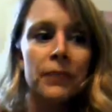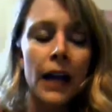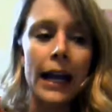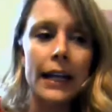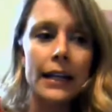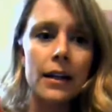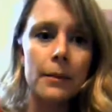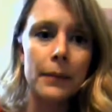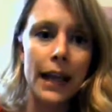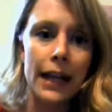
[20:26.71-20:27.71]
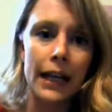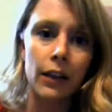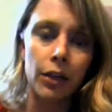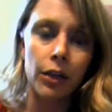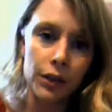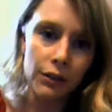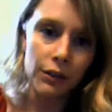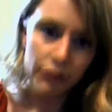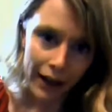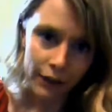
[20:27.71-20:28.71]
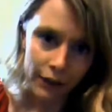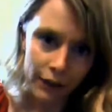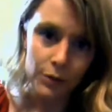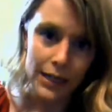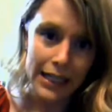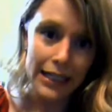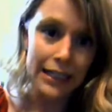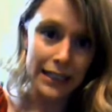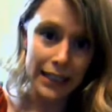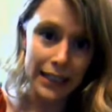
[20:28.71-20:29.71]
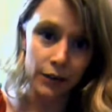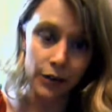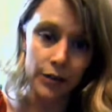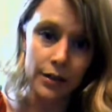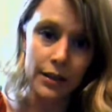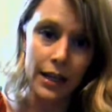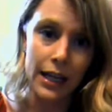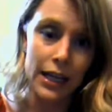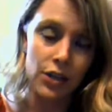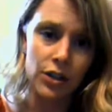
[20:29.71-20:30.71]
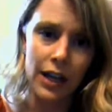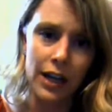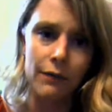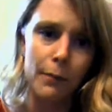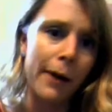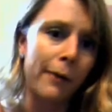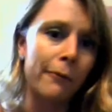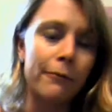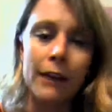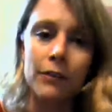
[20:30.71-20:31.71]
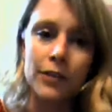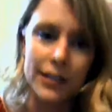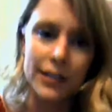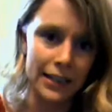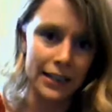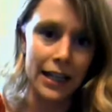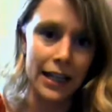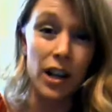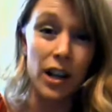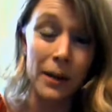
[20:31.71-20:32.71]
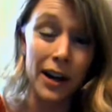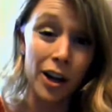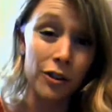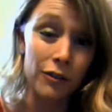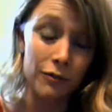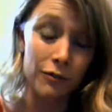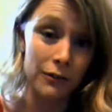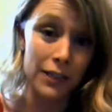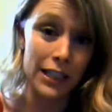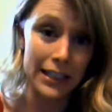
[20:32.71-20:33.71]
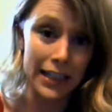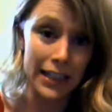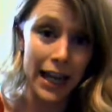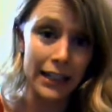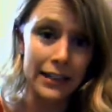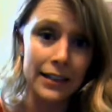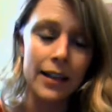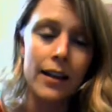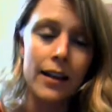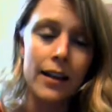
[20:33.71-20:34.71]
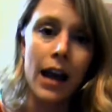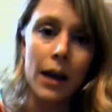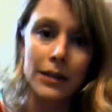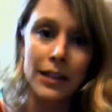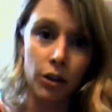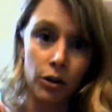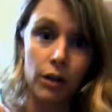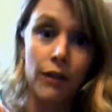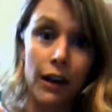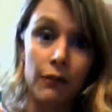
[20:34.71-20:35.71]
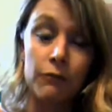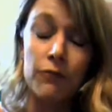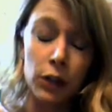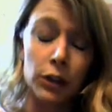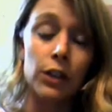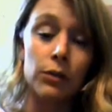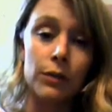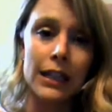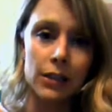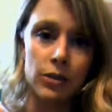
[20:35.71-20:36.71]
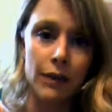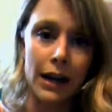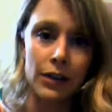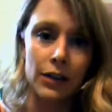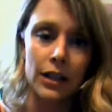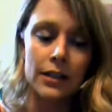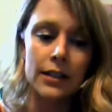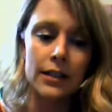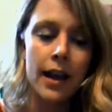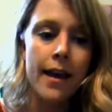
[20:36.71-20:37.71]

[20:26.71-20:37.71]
I ended up getting 35 unique designers that each gave about 5 or 6 designs. So I had about 150 designs. I would say 35 very unique directions.